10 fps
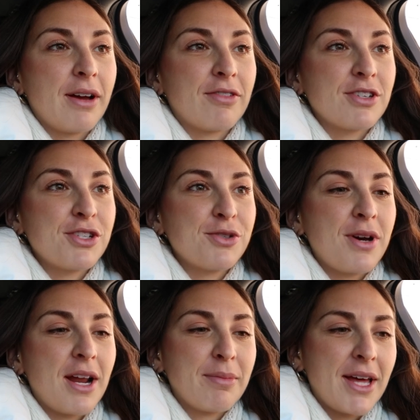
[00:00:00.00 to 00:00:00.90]
ever do
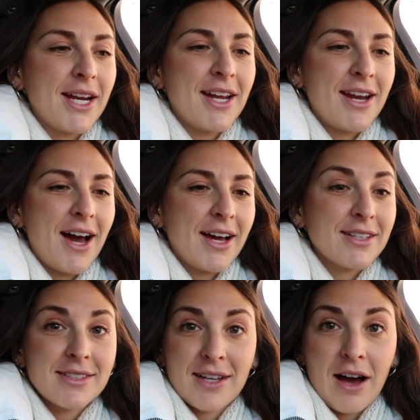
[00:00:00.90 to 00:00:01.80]
and I'm getting an
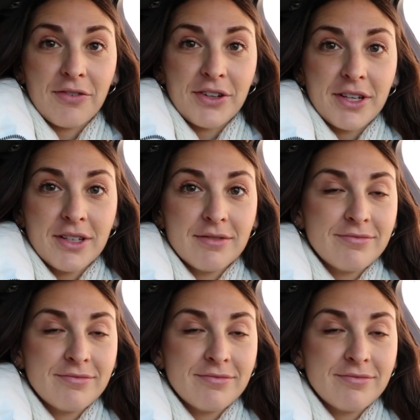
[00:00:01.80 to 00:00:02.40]
iced coffee